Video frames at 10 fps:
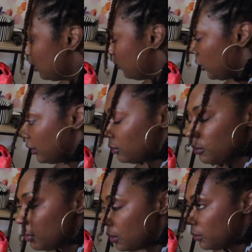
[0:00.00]
that I'm wearing the
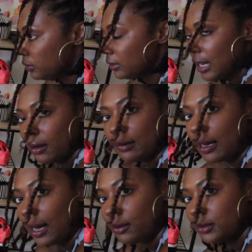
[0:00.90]
most out of the
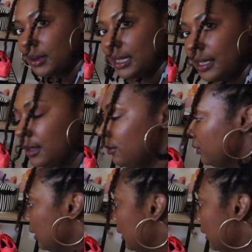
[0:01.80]
house right now.